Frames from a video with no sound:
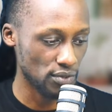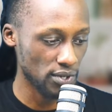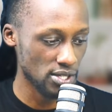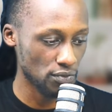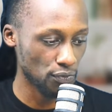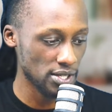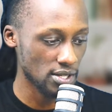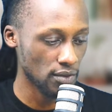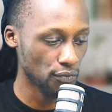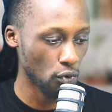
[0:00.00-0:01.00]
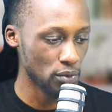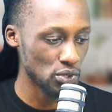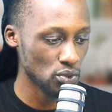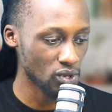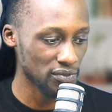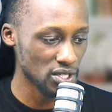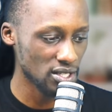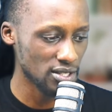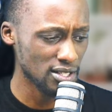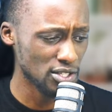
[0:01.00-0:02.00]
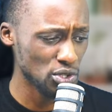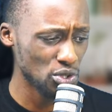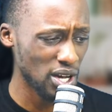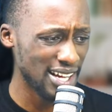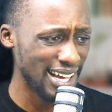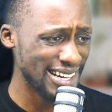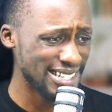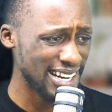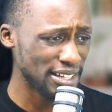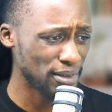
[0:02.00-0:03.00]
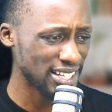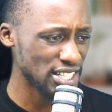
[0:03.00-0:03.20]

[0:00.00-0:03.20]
First and foremost, you have to to do a trademark